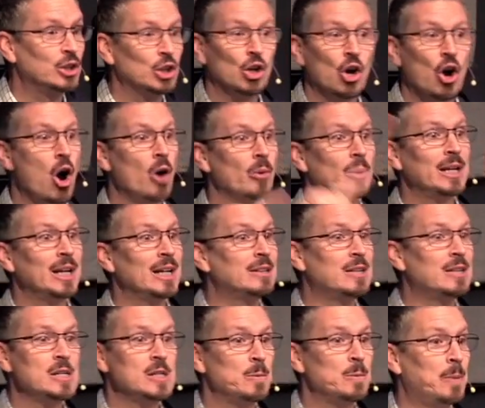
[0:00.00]
thing they're already
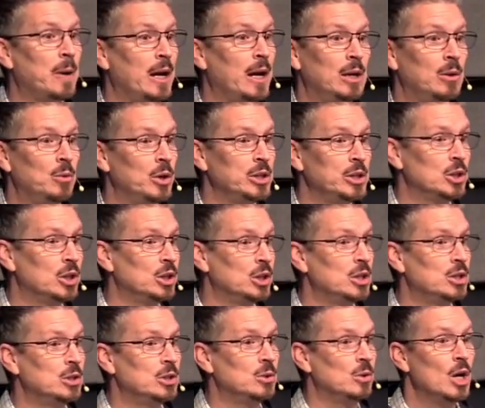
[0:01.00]
anticipating what you're
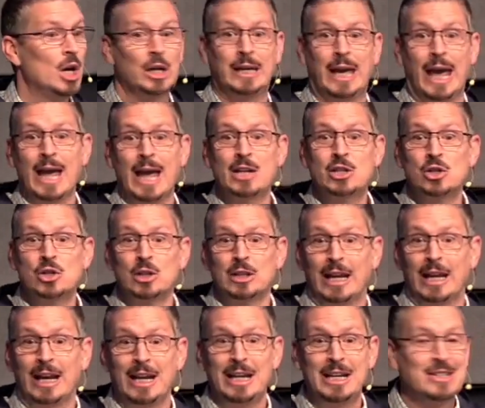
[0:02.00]
going to do.
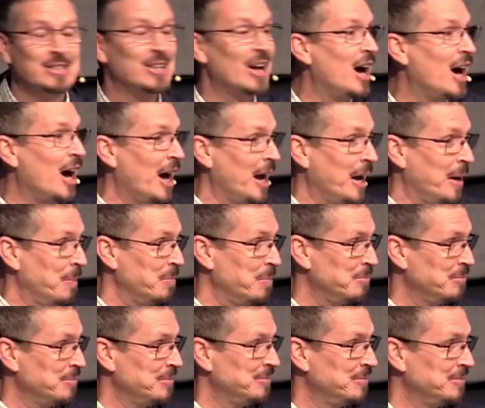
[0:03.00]
Cancel at any time.